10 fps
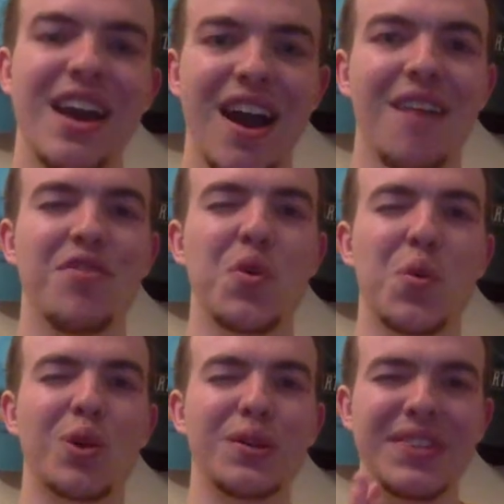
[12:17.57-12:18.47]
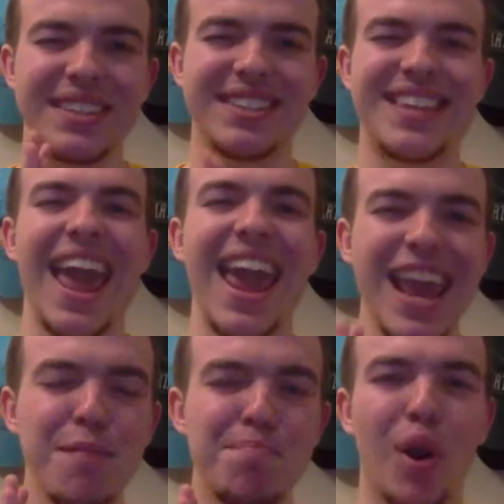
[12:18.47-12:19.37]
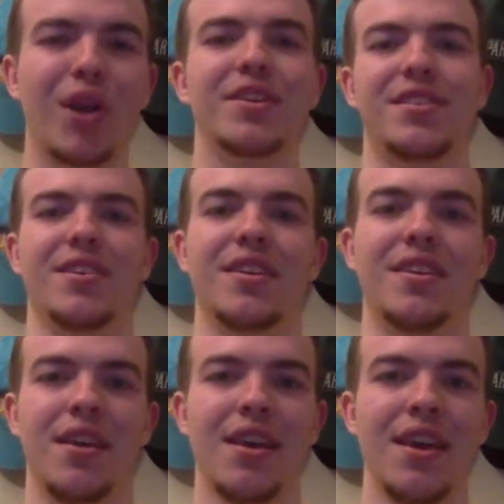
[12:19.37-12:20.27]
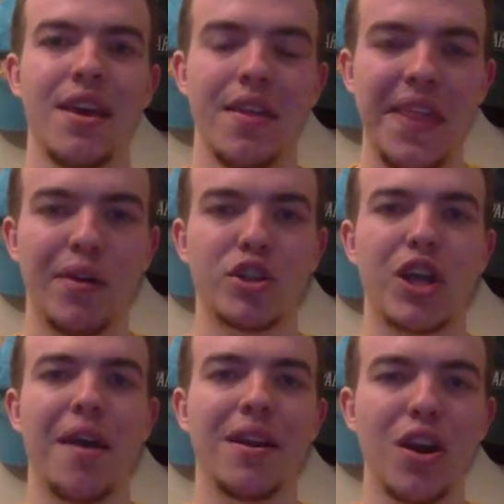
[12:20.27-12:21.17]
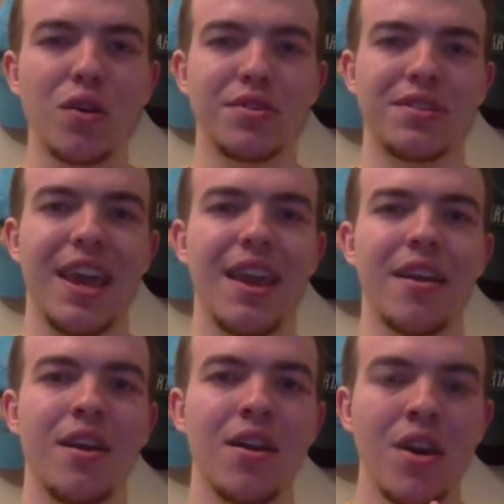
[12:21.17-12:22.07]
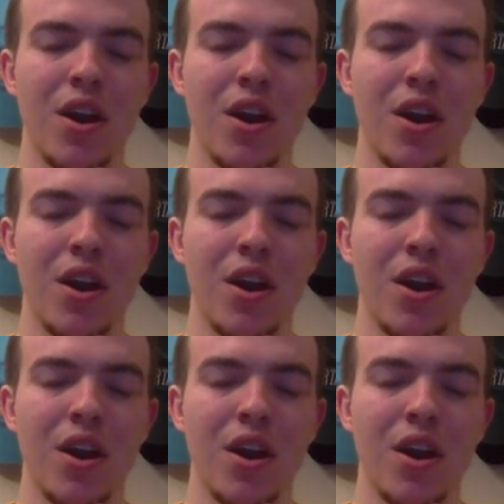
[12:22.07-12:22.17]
of the world, the same person they were shouting "Hosanna,